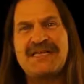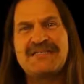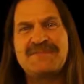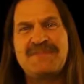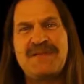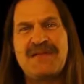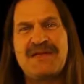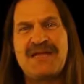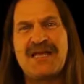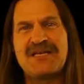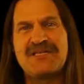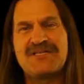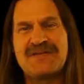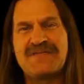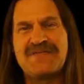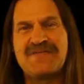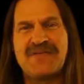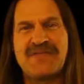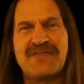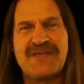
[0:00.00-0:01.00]

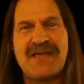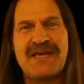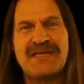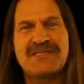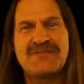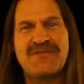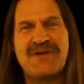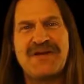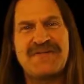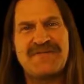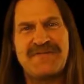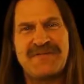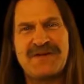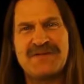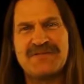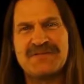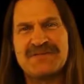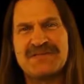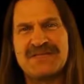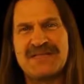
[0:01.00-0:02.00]
explanation for the X-ray
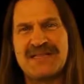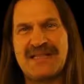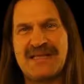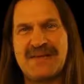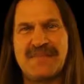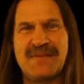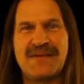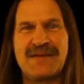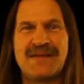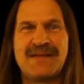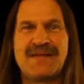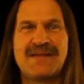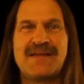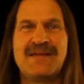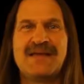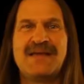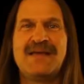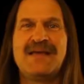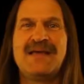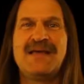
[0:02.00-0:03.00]
frequency limit.
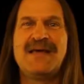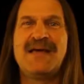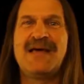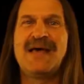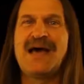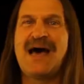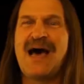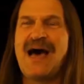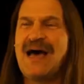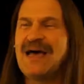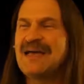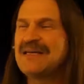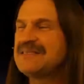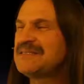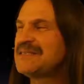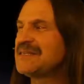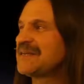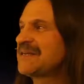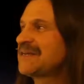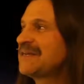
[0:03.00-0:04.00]

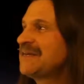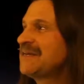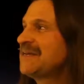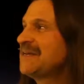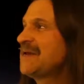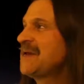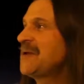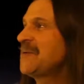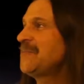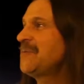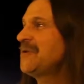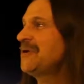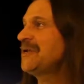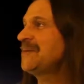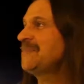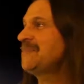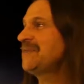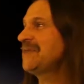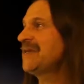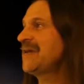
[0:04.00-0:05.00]
Isaac, put
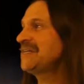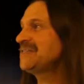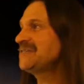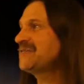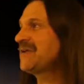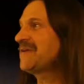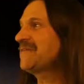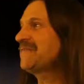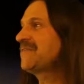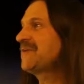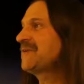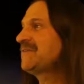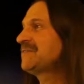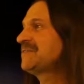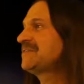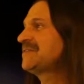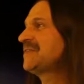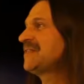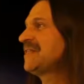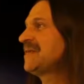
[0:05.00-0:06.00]
up the X-ray
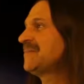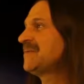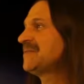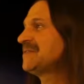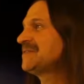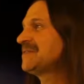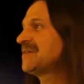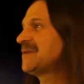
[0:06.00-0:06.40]
frequency limit